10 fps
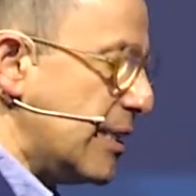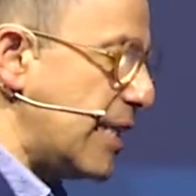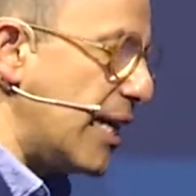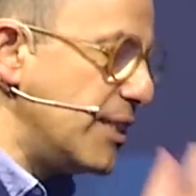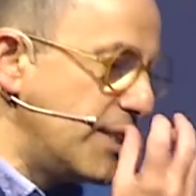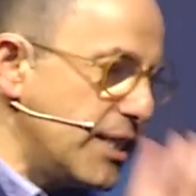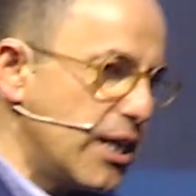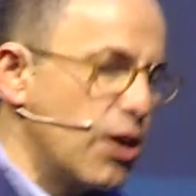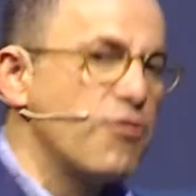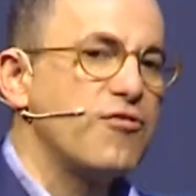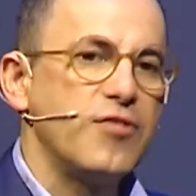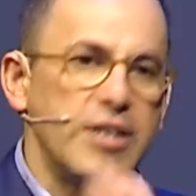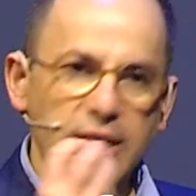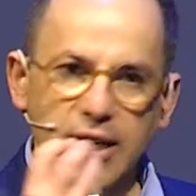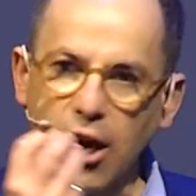The idea of,
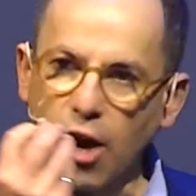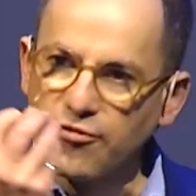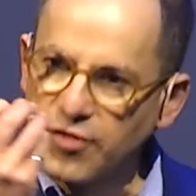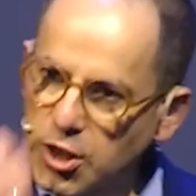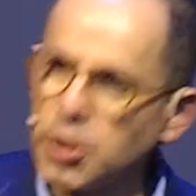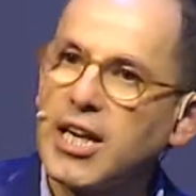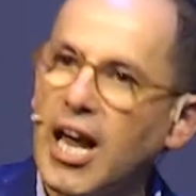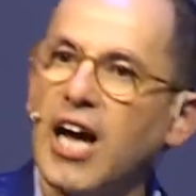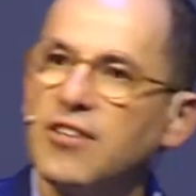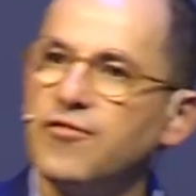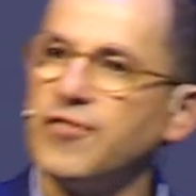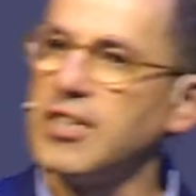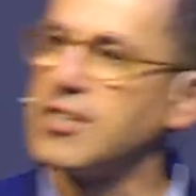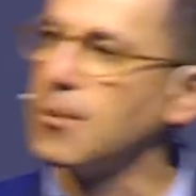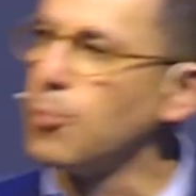of good life
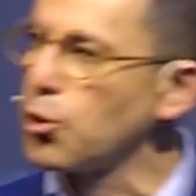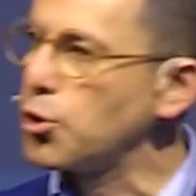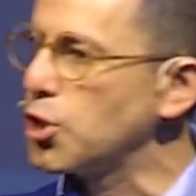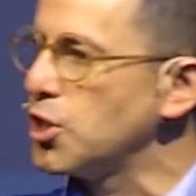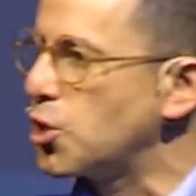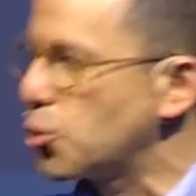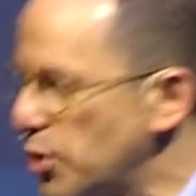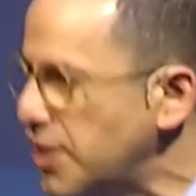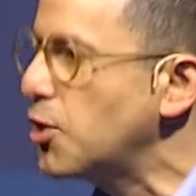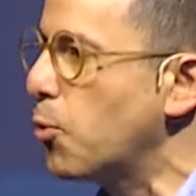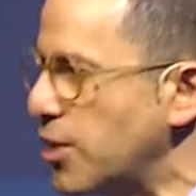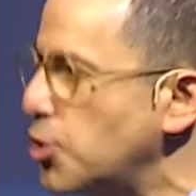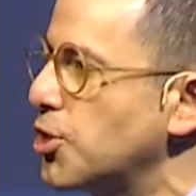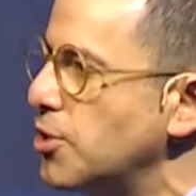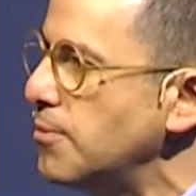is a more concrete
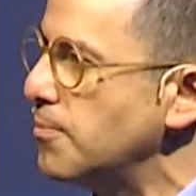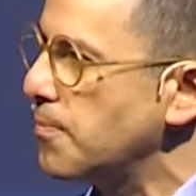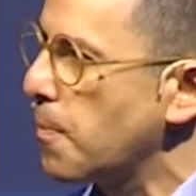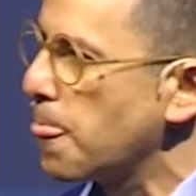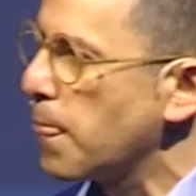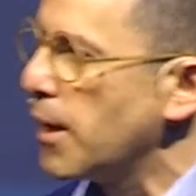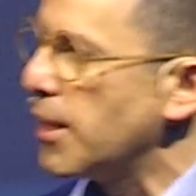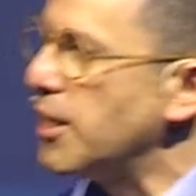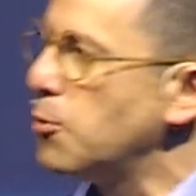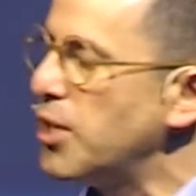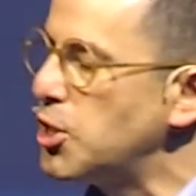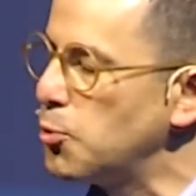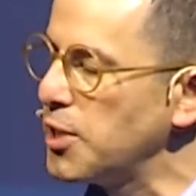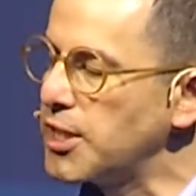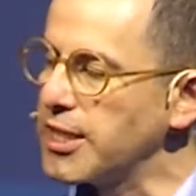question in which
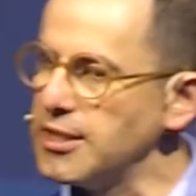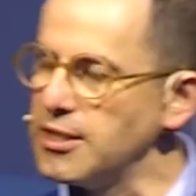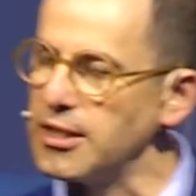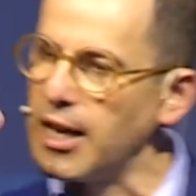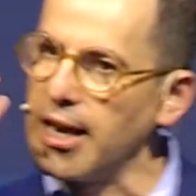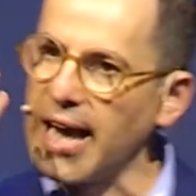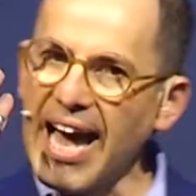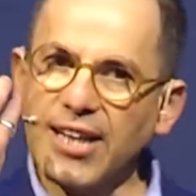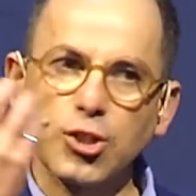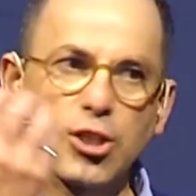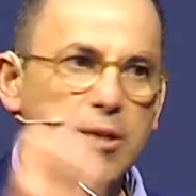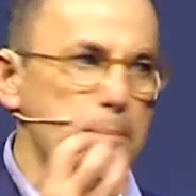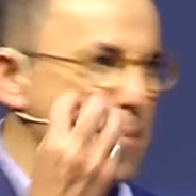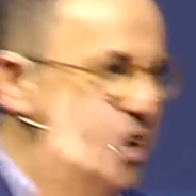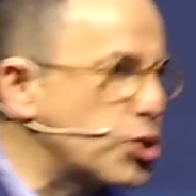we can uh, actually
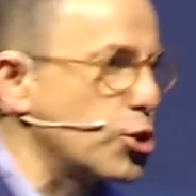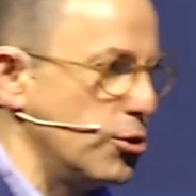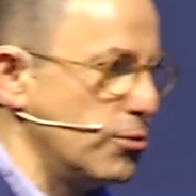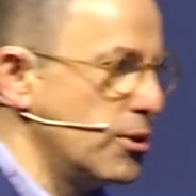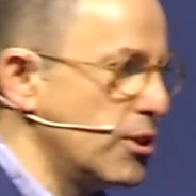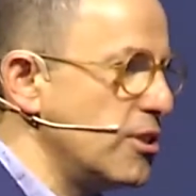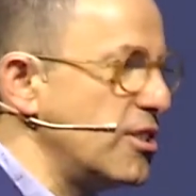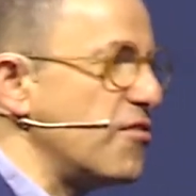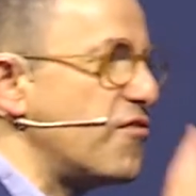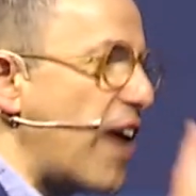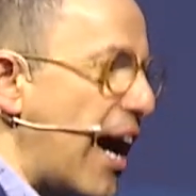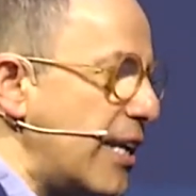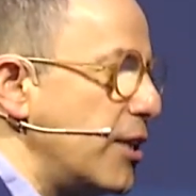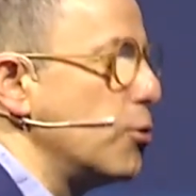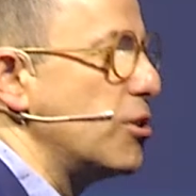measure the
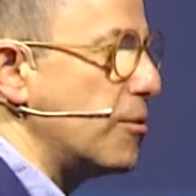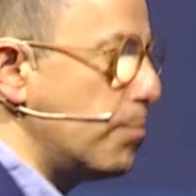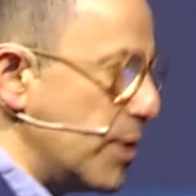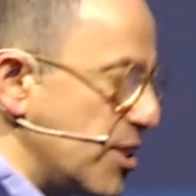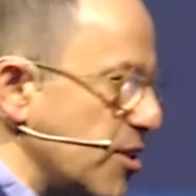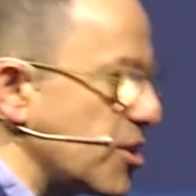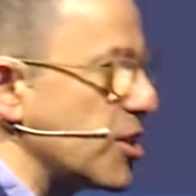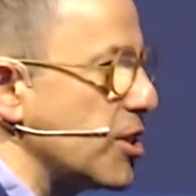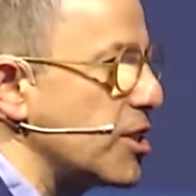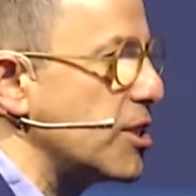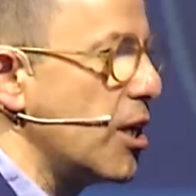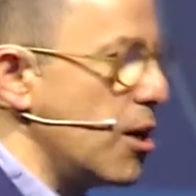value that businesses